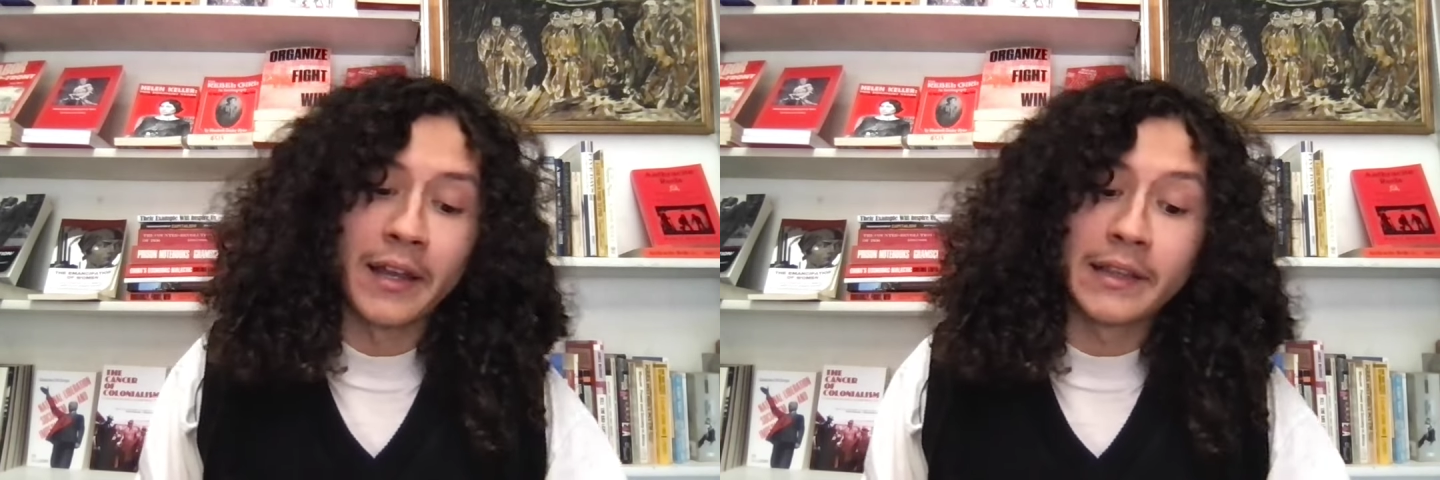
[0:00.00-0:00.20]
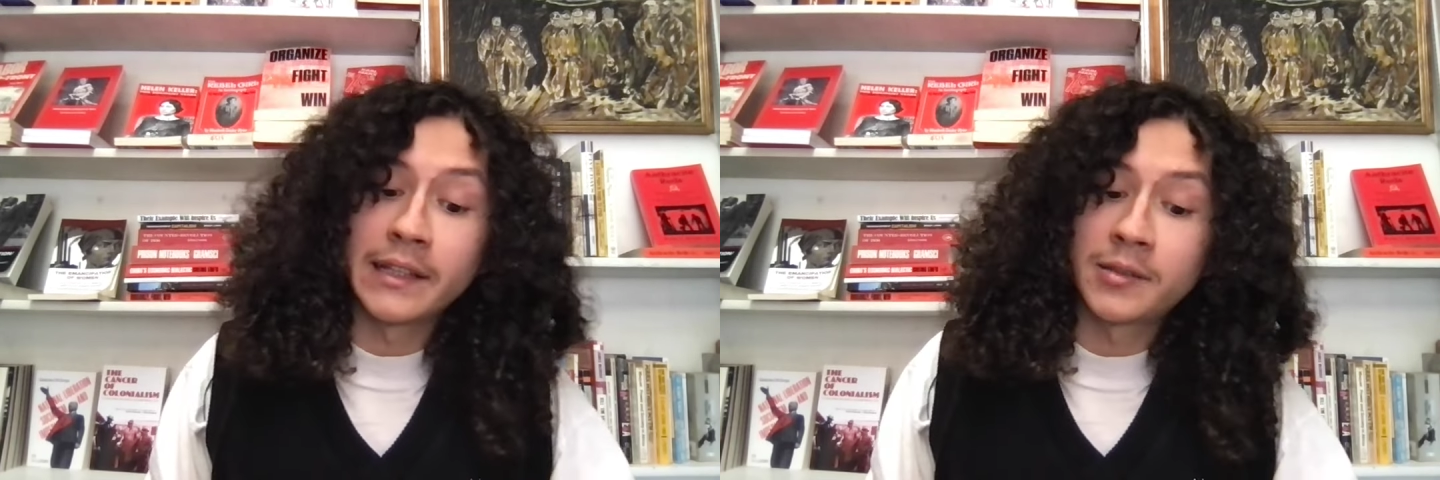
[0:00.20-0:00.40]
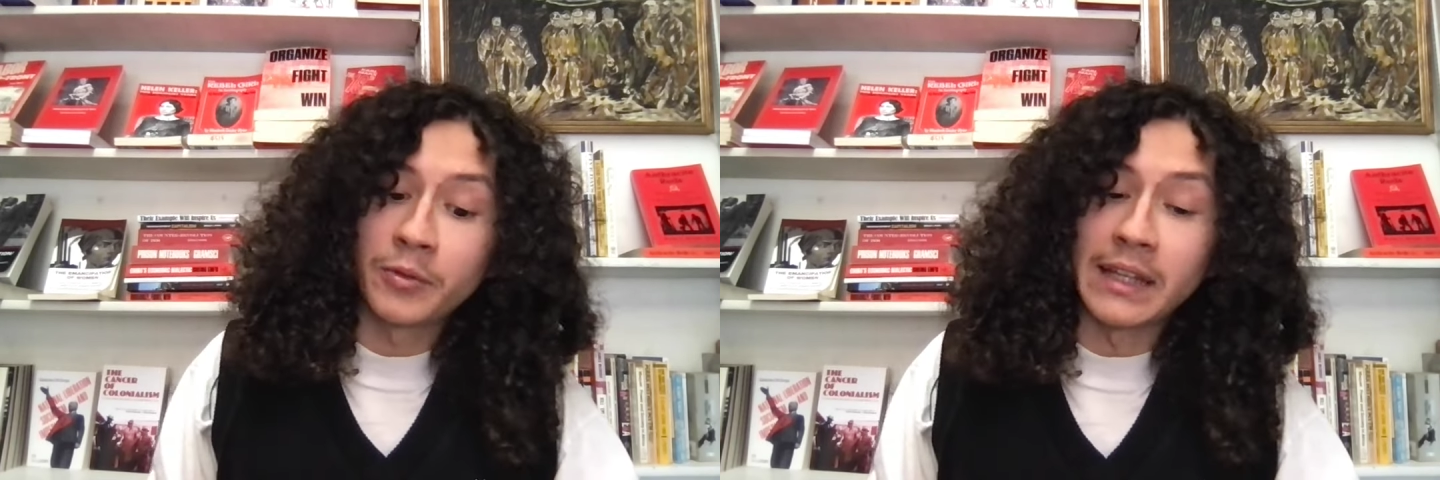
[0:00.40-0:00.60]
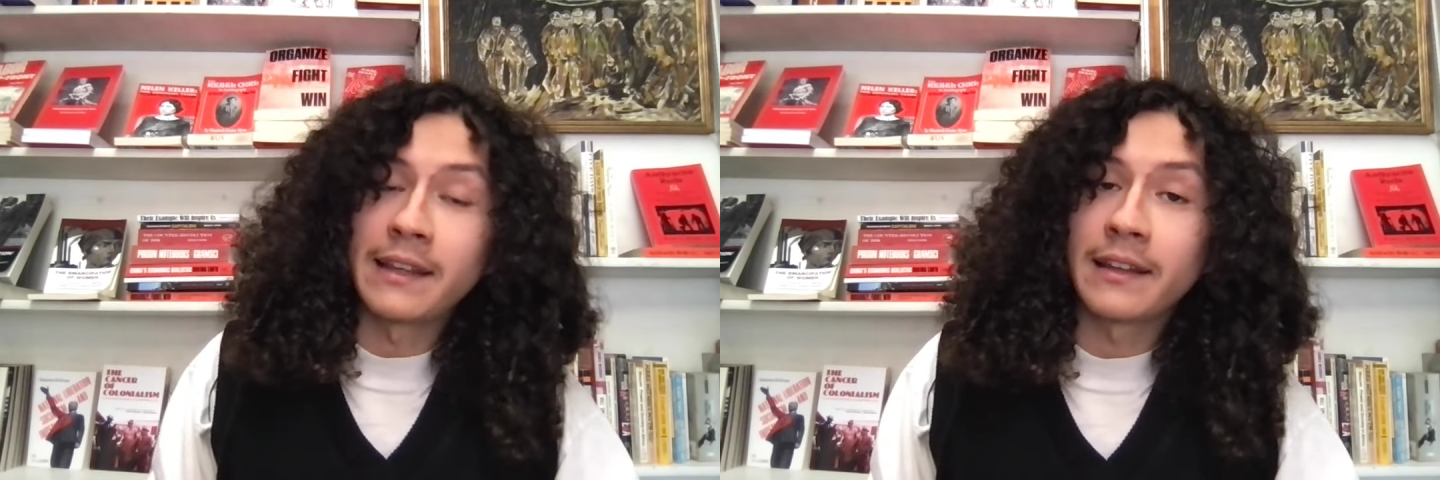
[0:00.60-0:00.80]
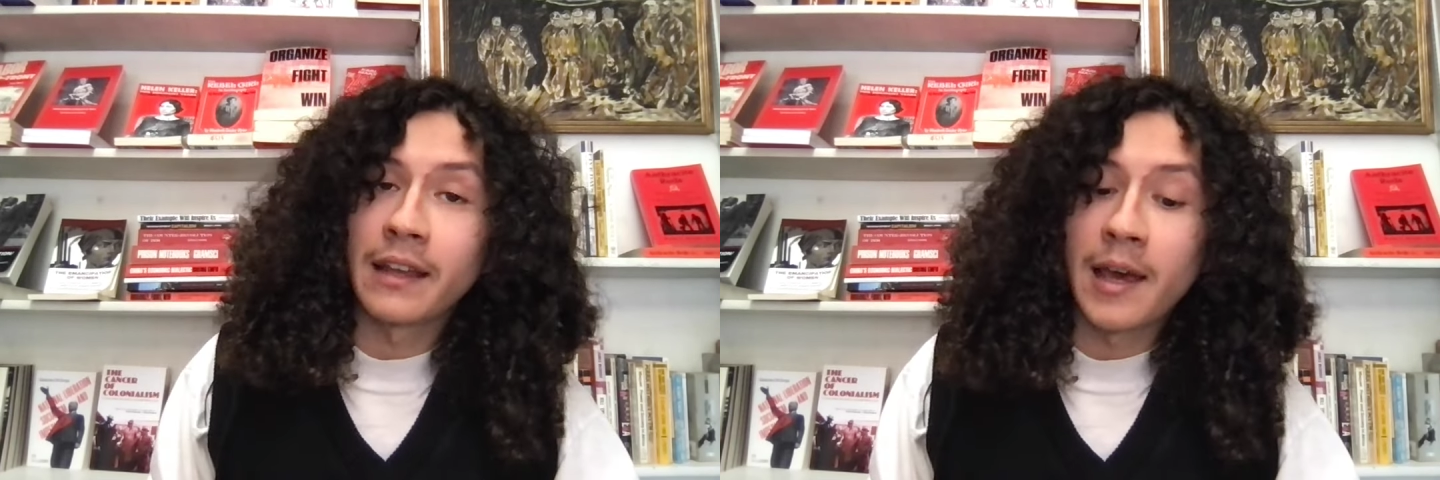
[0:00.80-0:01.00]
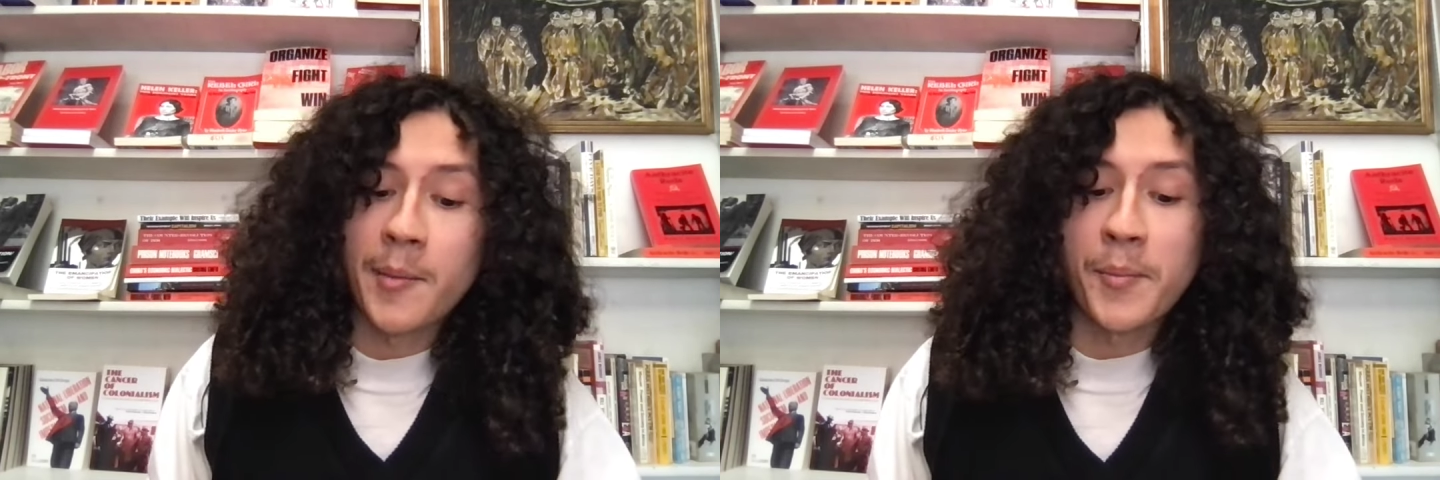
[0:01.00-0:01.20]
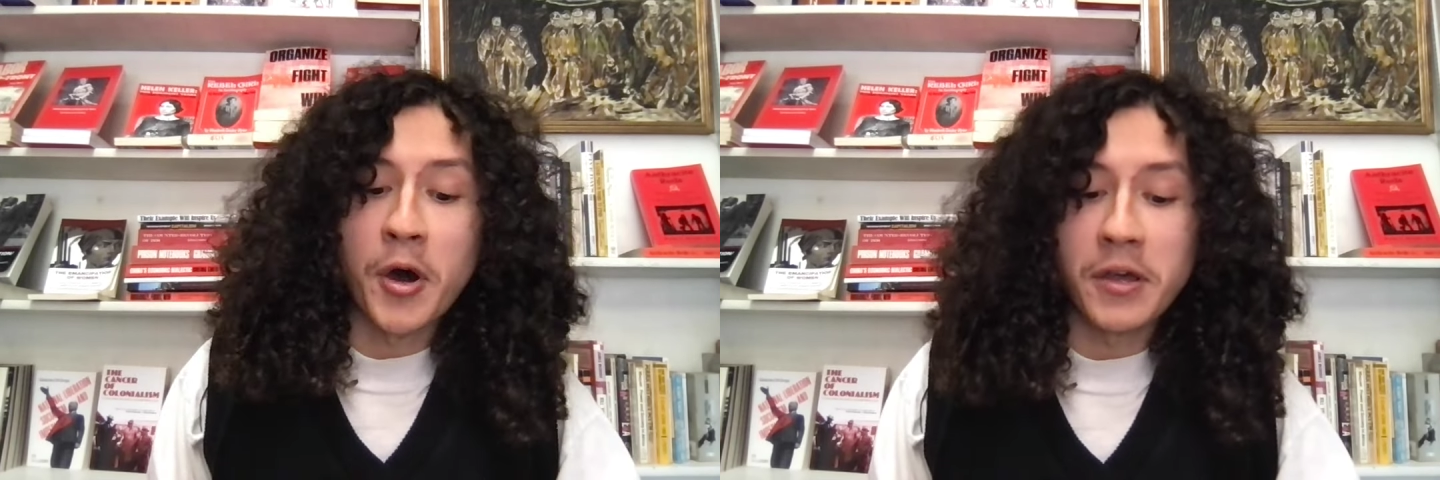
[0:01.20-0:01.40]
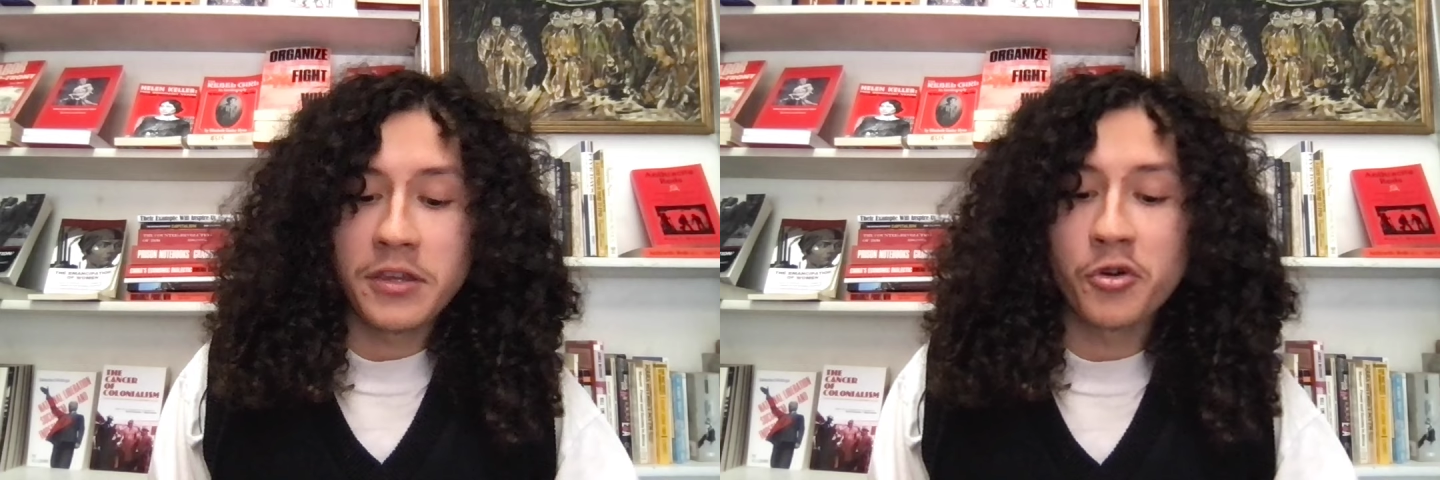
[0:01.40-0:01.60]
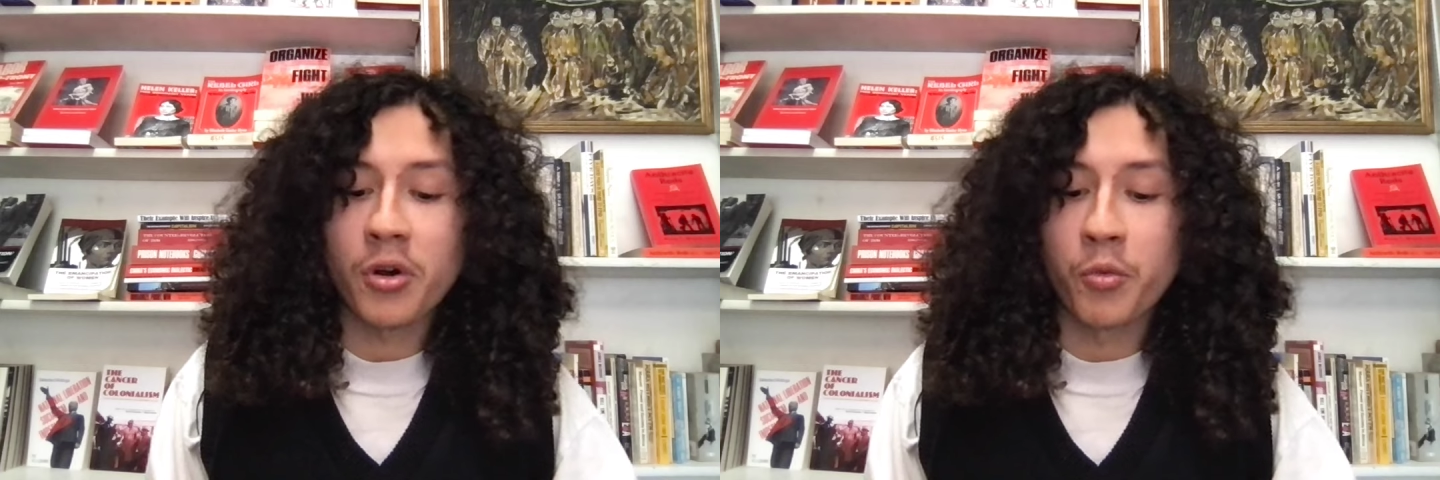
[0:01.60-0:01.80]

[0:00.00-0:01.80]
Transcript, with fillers: This week, put your